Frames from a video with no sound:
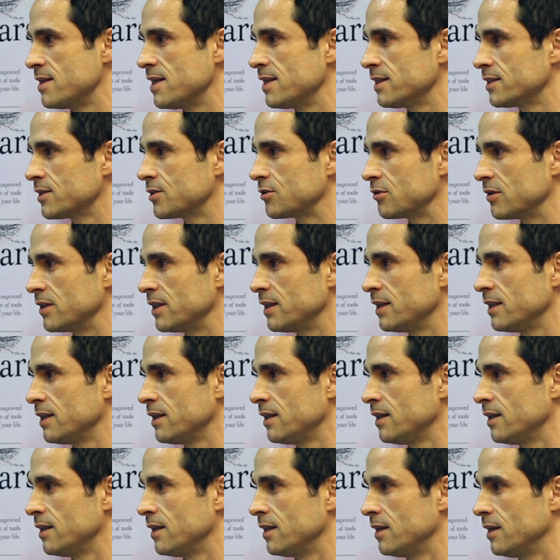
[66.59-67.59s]
history,
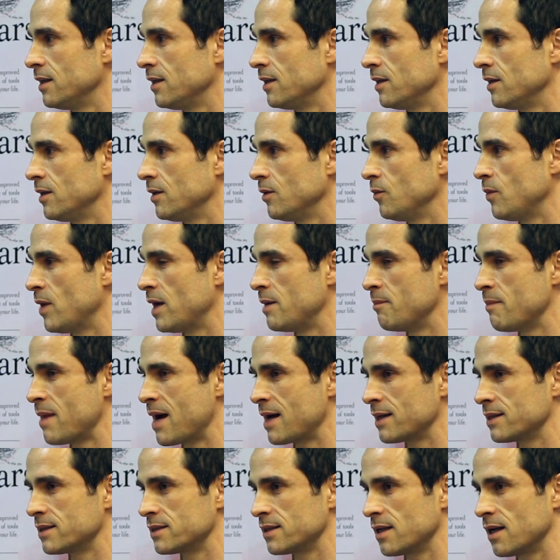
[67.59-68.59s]
when
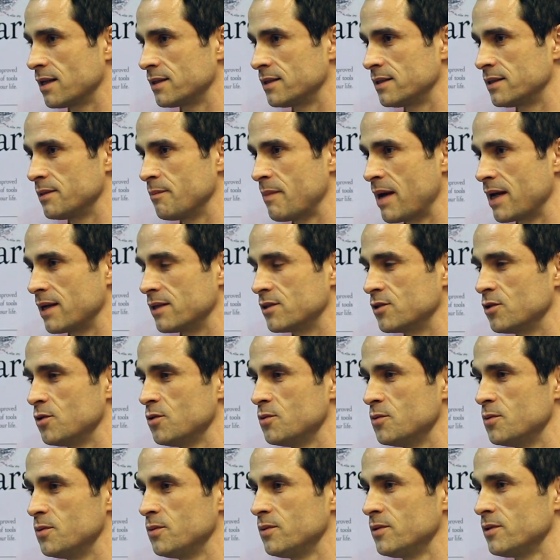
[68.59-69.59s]
man started to make
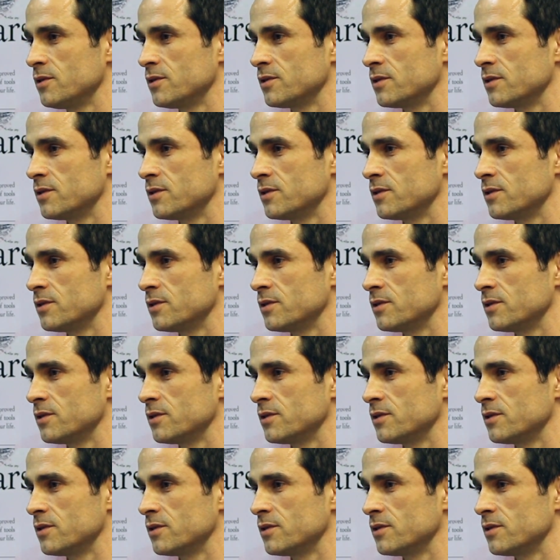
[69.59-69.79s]
tools,